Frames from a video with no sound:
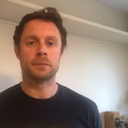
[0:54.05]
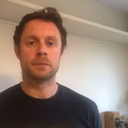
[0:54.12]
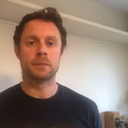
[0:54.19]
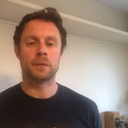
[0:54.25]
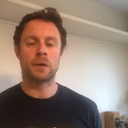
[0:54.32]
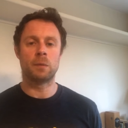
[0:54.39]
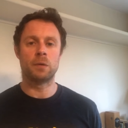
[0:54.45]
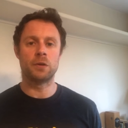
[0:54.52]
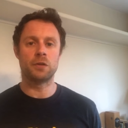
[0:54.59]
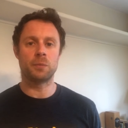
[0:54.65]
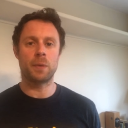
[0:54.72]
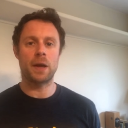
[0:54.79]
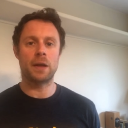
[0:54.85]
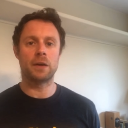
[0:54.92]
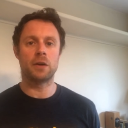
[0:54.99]
And we'll just
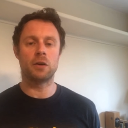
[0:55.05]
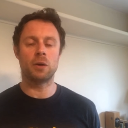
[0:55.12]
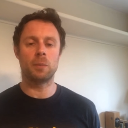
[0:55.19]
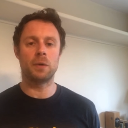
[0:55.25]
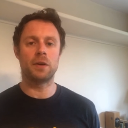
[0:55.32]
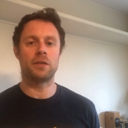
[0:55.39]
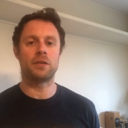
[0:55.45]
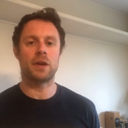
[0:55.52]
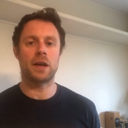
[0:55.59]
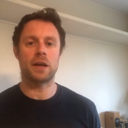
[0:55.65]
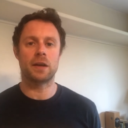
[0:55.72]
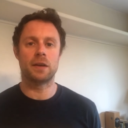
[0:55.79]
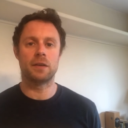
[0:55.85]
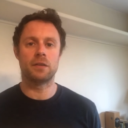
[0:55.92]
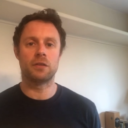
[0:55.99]
spend a couple of
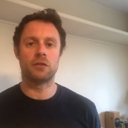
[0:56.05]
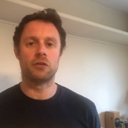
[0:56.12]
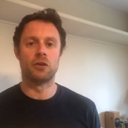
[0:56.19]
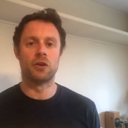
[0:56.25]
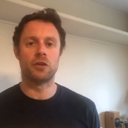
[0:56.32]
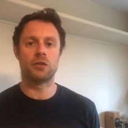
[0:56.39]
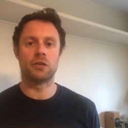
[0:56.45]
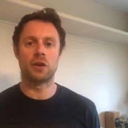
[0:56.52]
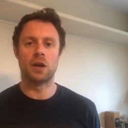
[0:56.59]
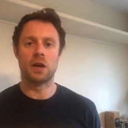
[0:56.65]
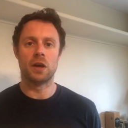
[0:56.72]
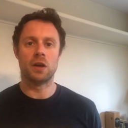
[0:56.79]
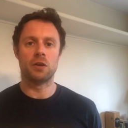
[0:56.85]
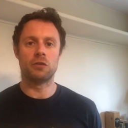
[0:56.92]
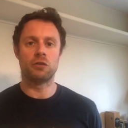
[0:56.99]
seconds just
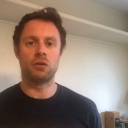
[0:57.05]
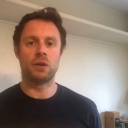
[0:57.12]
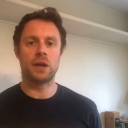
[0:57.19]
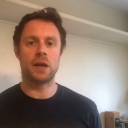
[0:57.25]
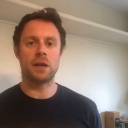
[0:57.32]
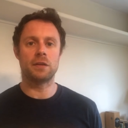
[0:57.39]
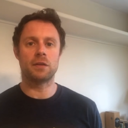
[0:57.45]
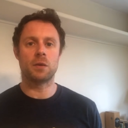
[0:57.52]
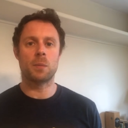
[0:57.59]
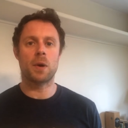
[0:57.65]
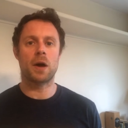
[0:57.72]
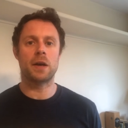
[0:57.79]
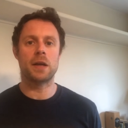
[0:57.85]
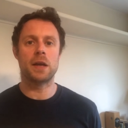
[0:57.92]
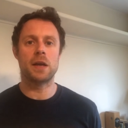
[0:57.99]
tuning into the
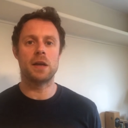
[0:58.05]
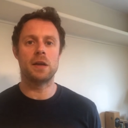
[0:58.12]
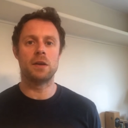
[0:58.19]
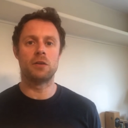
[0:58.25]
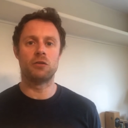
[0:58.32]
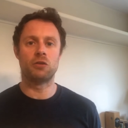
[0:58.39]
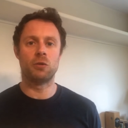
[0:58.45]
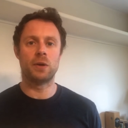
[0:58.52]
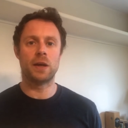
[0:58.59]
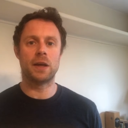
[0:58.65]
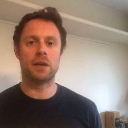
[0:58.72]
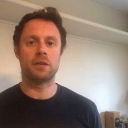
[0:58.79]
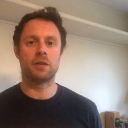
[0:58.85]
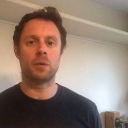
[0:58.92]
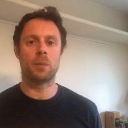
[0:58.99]
body, tuning
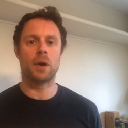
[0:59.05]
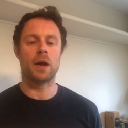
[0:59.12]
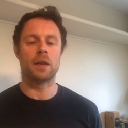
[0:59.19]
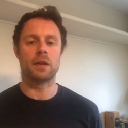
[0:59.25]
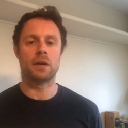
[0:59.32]
into the breath.